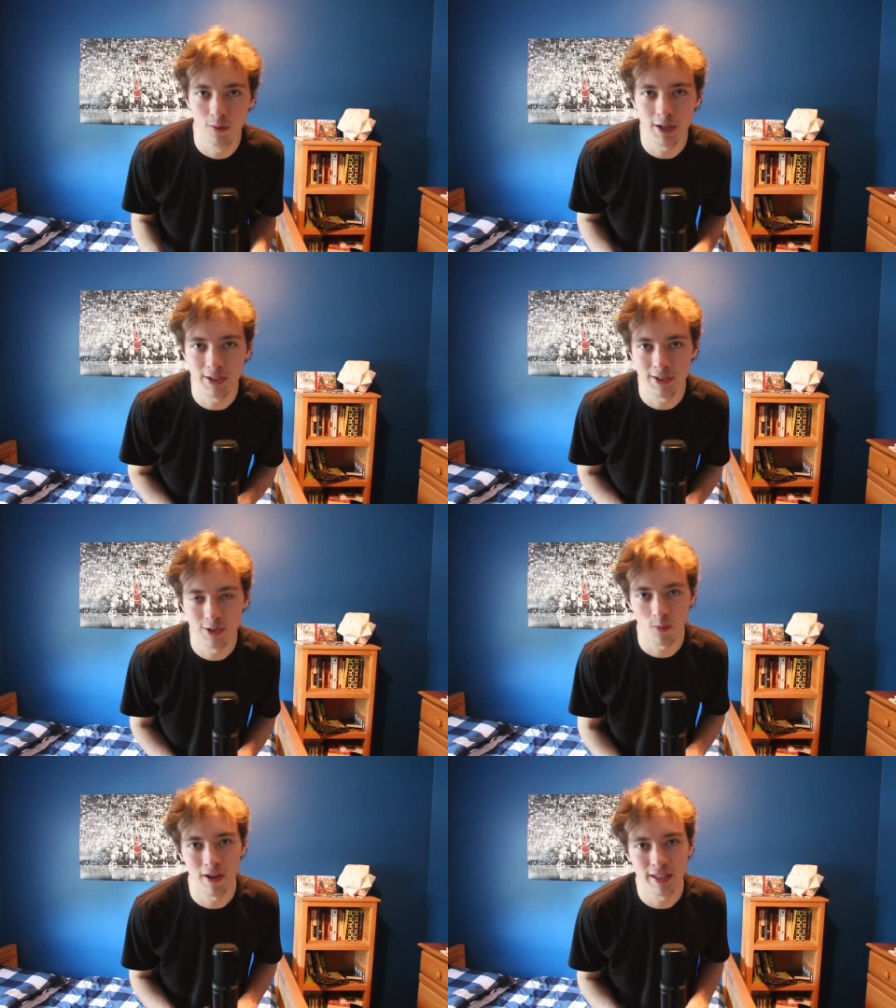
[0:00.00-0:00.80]

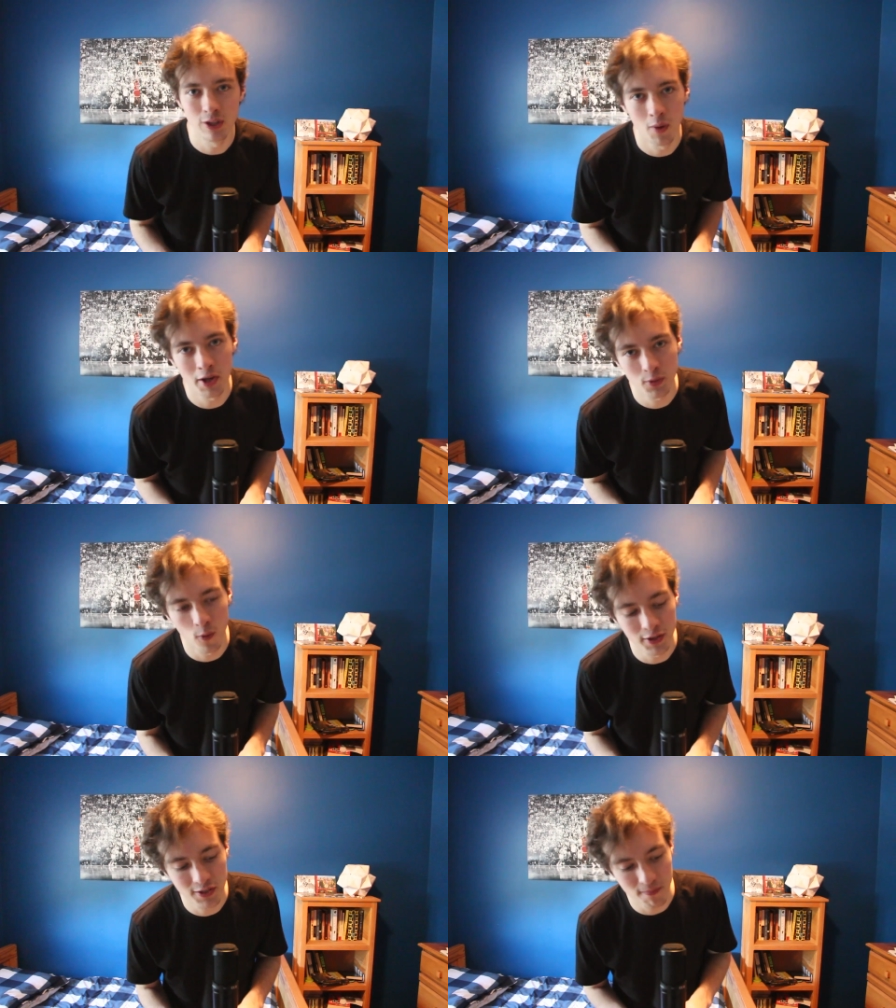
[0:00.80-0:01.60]
reasons why the US
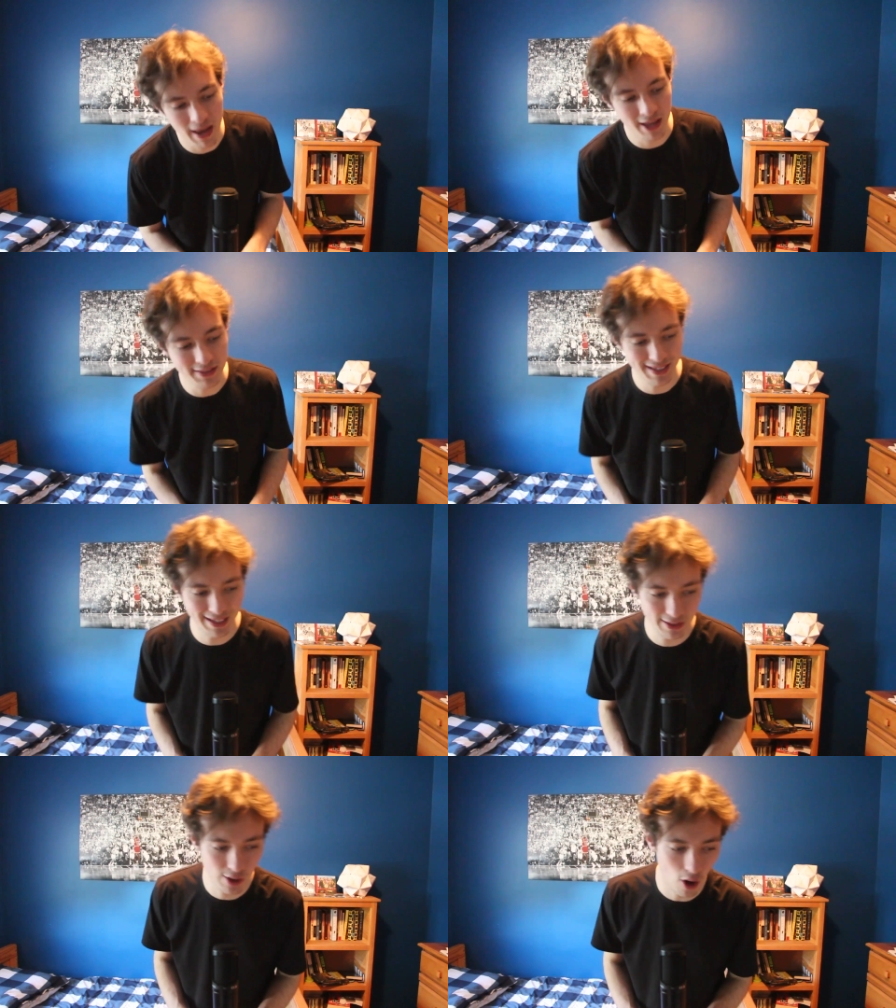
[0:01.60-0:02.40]
wants to ban
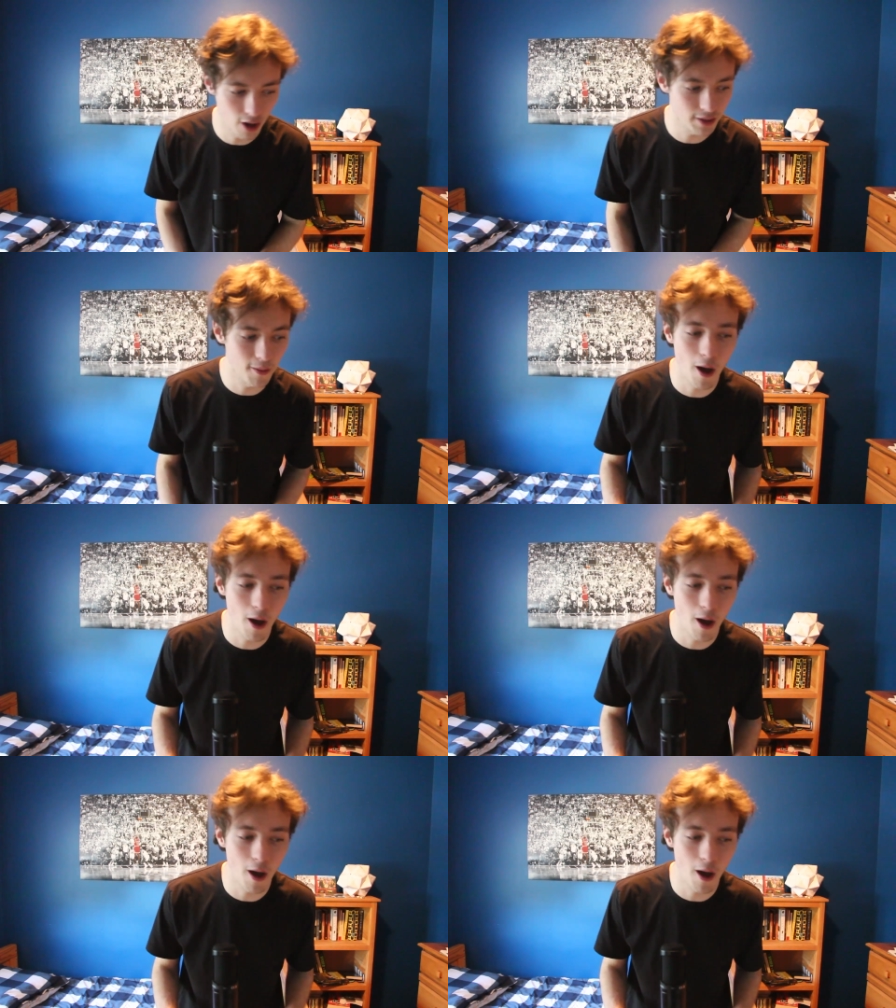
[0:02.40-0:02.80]
TikTok.